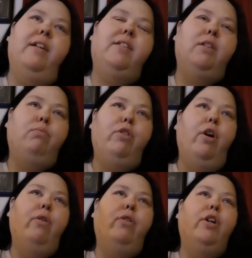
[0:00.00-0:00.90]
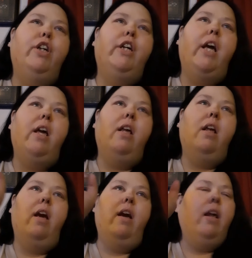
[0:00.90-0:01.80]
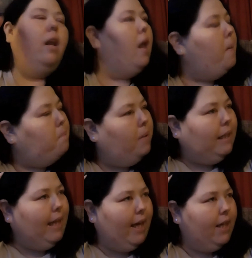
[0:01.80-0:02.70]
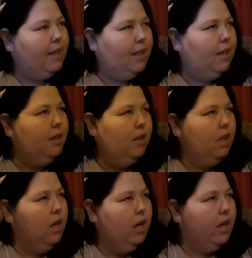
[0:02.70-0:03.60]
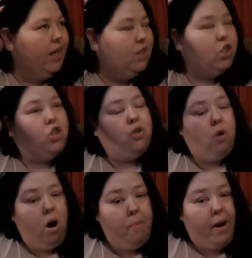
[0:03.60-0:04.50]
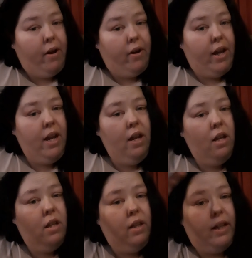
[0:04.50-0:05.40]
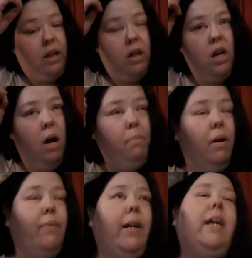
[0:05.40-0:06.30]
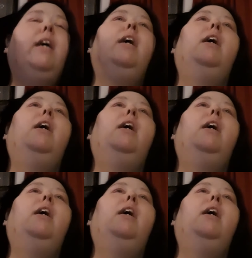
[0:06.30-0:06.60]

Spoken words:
some yogurt and banana and strawberry, like a cup of it,